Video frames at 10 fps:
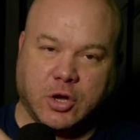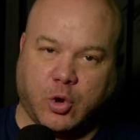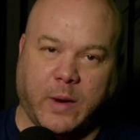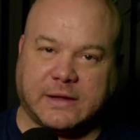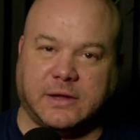
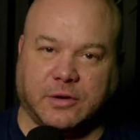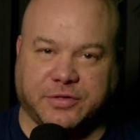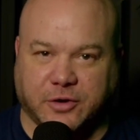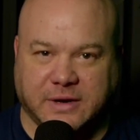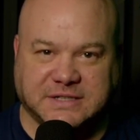Quick little
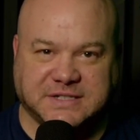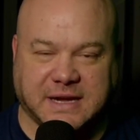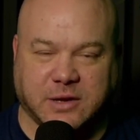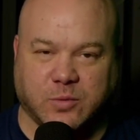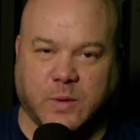
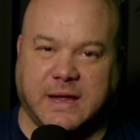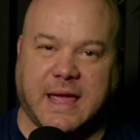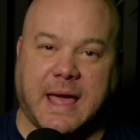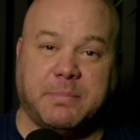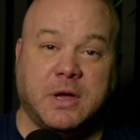thirty-second
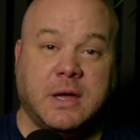recap.